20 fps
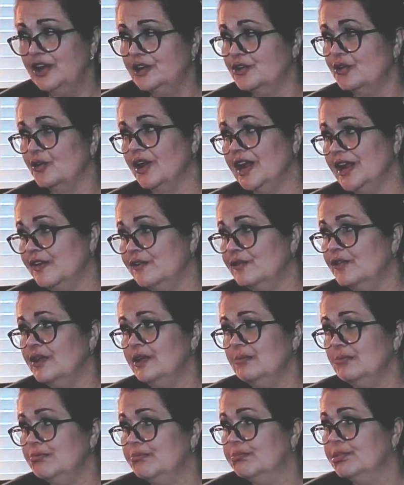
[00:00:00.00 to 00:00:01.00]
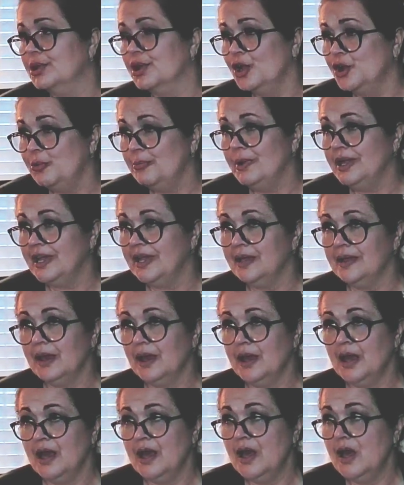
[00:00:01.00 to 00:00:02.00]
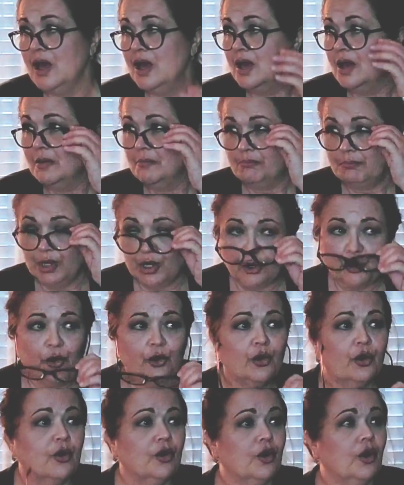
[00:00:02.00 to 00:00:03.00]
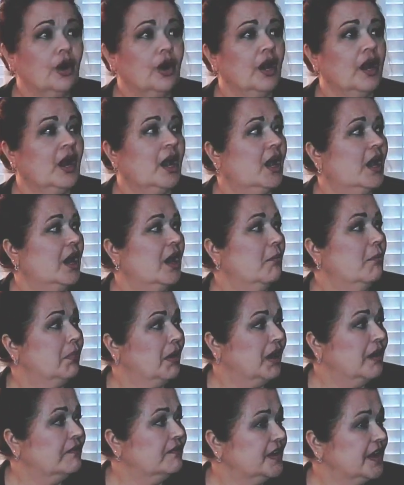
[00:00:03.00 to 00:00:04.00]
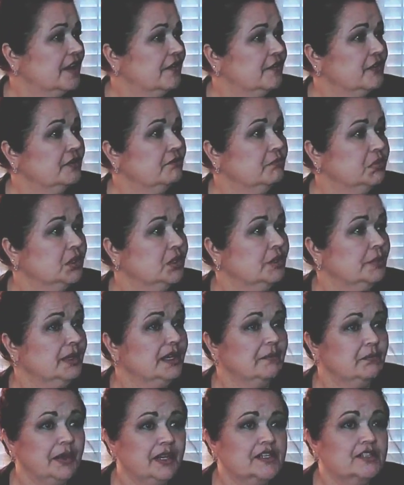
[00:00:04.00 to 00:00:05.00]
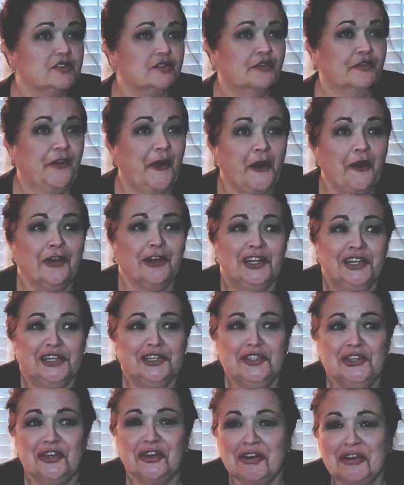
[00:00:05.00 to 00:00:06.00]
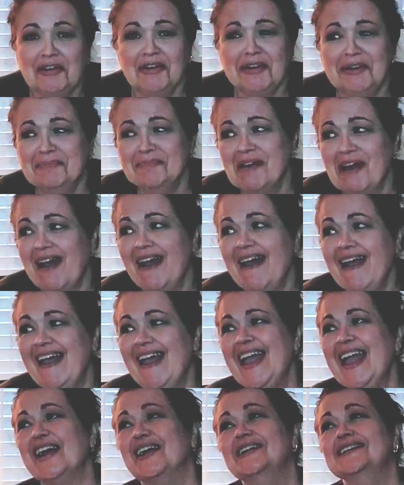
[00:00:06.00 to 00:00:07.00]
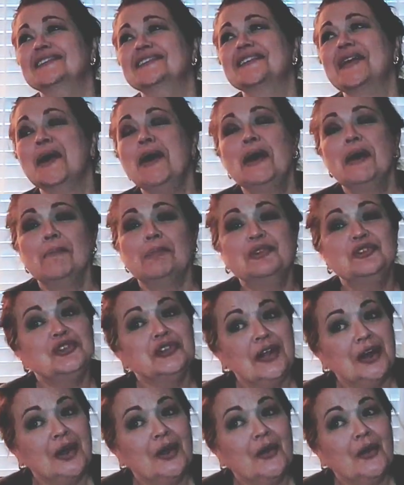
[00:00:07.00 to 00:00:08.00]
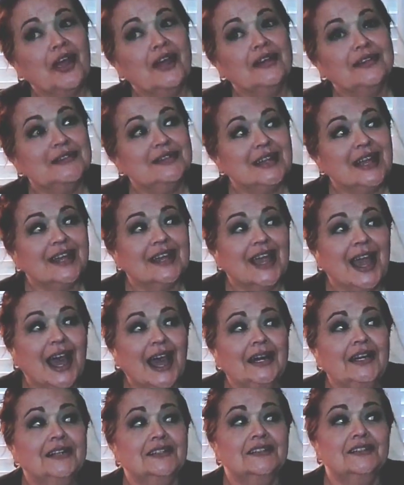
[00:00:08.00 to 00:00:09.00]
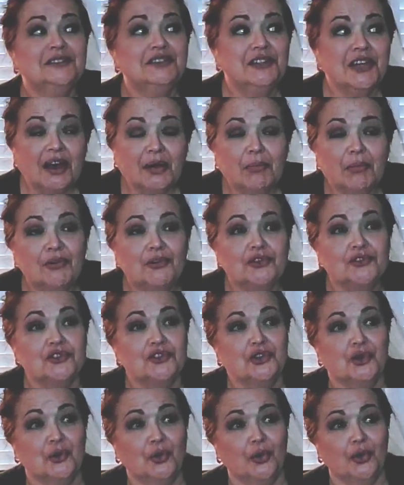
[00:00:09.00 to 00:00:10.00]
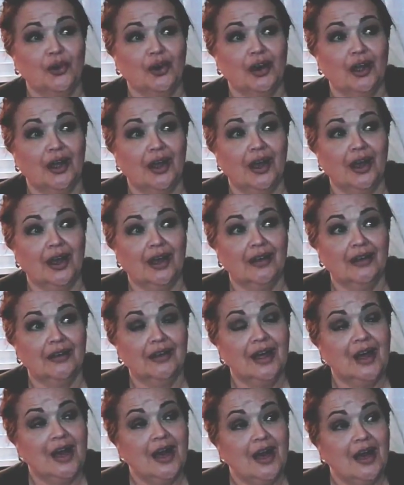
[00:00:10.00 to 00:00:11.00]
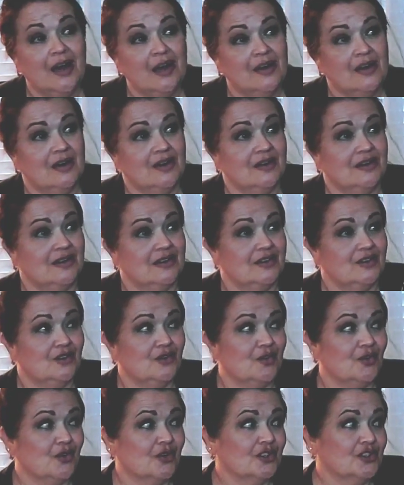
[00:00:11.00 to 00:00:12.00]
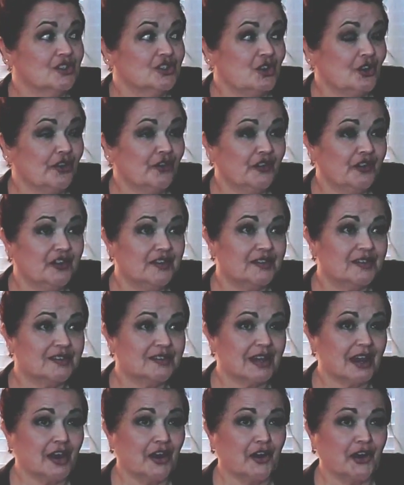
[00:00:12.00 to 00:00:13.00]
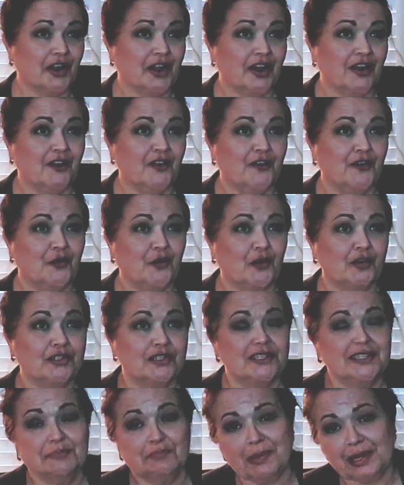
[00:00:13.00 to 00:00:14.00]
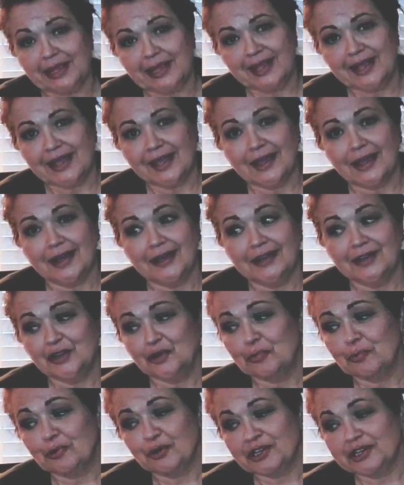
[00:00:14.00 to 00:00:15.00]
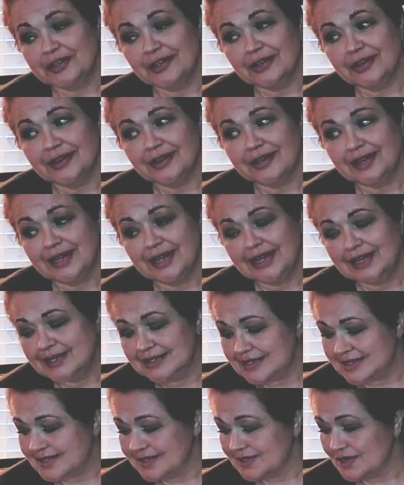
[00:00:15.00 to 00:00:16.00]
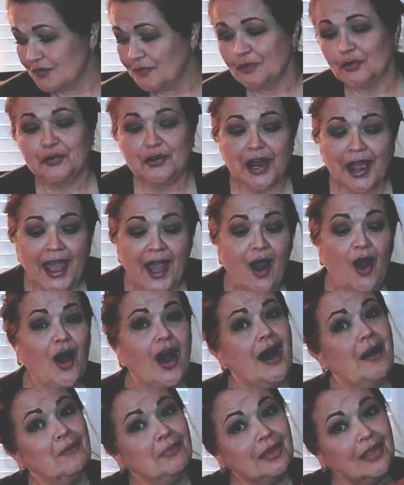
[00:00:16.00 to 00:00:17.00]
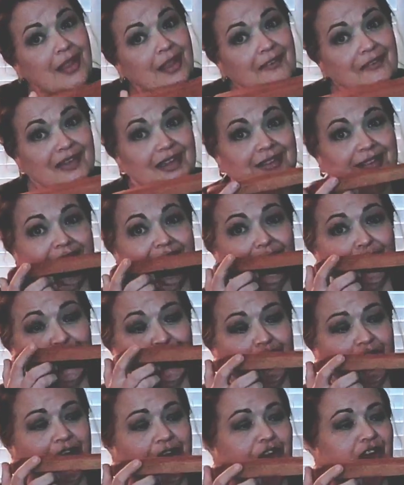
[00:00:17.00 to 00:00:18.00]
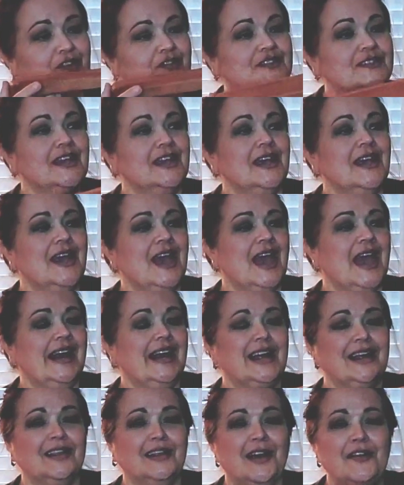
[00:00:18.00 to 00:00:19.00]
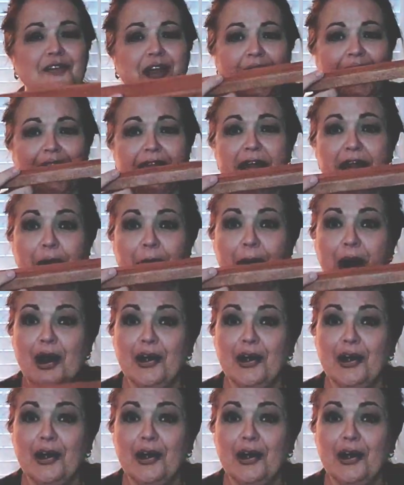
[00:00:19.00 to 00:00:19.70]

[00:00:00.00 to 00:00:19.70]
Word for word: under every blooming mirror, above every blooming piece of furniture in my house. But you know, it, it kind of doubles your, uh, your surface area for displaying your pretty little things. So for now, I'm loving little shelves and I love hanging them